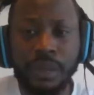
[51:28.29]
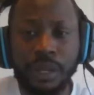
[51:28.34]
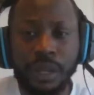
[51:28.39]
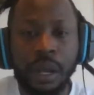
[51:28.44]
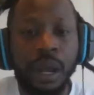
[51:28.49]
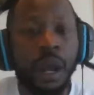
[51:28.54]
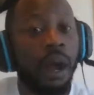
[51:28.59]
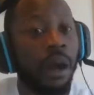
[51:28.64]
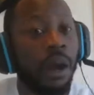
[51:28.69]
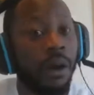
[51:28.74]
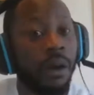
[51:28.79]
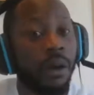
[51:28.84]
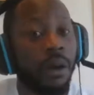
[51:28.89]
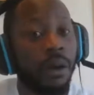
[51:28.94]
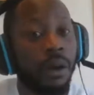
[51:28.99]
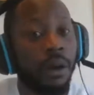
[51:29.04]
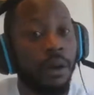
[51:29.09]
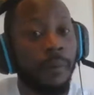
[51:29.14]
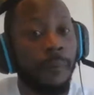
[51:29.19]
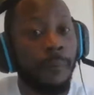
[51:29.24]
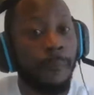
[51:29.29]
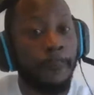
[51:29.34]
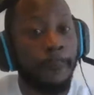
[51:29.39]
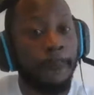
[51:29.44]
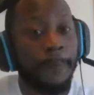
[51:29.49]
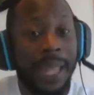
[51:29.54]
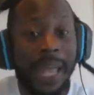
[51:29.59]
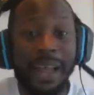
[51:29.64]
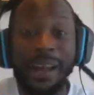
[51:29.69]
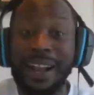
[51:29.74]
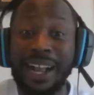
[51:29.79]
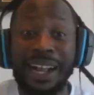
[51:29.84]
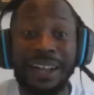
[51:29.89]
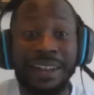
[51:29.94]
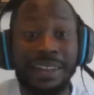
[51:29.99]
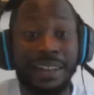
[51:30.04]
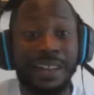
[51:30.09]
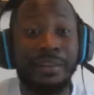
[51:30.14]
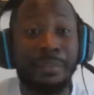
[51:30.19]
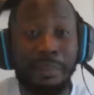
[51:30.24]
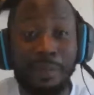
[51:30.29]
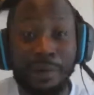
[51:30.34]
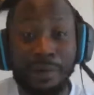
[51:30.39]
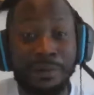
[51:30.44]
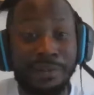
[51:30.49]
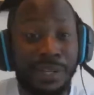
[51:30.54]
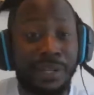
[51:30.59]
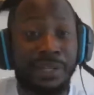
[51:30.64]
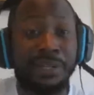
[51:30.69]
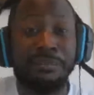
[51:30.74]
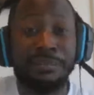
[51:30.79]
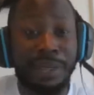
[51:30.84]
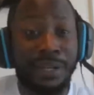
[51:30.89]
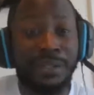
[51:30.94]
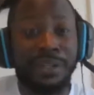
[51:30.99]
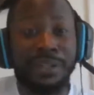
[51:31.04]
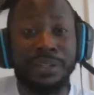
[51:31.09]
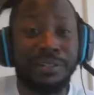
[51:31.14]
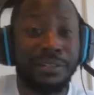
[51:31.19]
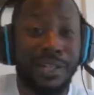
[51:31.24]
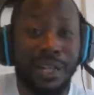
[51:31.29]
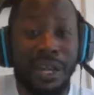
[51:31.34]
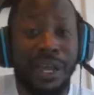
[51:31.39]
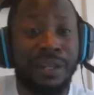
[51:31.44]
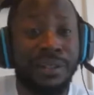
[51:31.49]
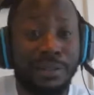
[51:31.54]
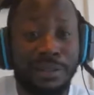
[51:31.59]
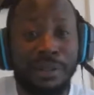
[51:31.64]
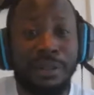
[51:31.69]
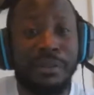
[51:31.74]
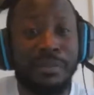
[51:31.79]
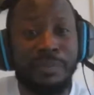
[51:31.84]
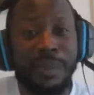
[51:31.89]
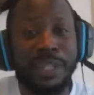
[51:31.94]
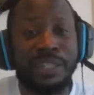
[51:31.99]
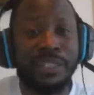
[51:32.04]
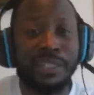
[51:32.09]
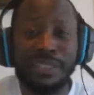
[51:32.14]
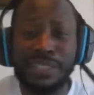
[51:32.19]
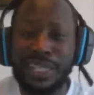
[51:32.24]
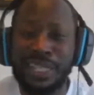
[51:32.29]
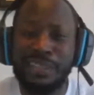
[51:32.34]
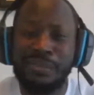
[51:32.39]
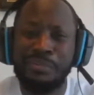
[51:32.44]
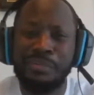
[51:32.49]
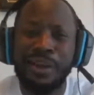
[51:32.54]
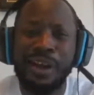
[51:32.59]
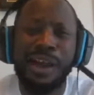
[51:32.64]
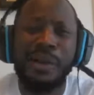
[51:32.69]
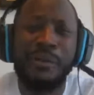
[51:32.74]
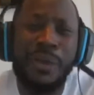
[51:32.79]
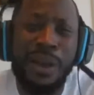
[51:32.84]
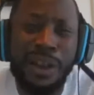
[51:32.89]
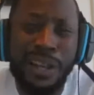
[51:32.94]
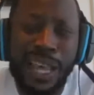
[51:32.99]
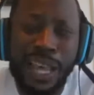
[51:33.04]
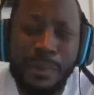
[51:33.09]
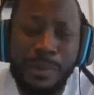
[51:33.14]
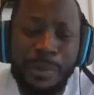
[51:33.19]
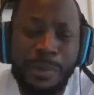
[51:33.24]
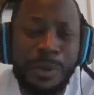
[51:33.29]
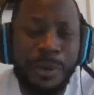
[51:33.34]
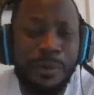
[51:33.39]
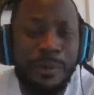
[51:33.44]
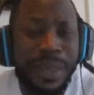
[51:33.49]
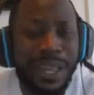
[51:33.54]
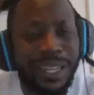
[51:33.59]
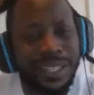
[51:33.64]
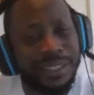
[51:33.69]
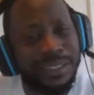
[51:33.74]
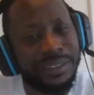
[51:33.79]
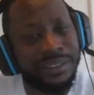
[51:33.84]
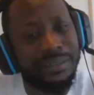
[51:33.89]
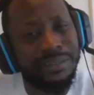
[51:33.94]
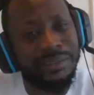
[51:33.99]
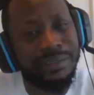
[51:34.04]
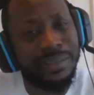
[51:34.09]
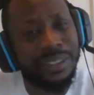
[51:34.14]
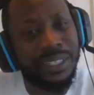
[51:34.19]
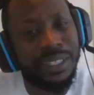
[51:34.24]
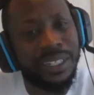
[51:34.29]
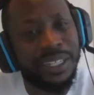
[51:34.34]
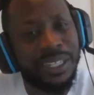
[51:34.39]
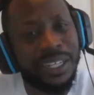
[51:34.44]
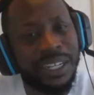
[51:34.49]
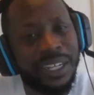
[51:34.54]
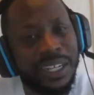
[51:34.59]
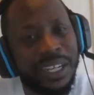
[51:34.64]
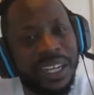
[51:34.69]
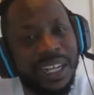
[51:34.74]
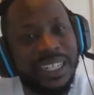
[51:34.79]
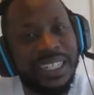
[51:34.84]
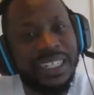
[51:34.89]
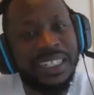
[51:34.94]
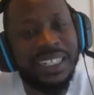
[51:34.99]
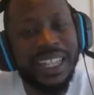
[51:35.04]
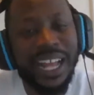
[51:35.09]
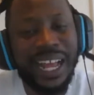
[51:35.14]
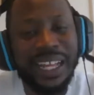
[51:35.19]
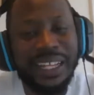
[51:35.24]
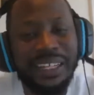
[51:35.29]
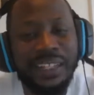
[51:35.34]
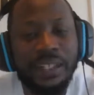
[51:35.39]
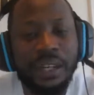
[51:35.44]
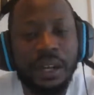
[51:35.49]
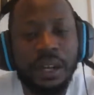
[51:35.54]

oh, now I got another person that can make that shot. Basically saying LeBron wasn't capable of making them. And it's like,